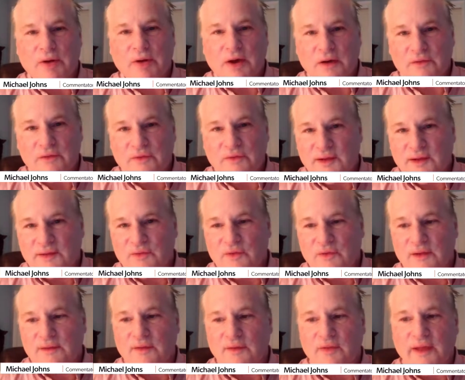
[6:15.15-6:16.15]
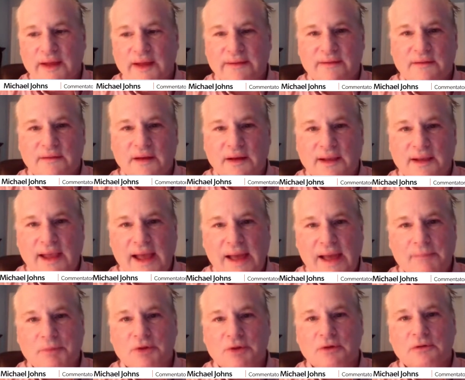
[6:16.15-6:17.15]
in politics, that, that uh,
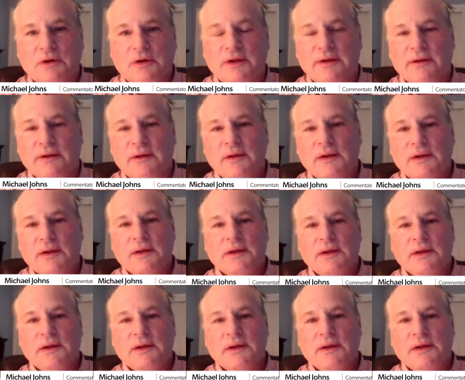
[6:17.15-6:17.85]
capital and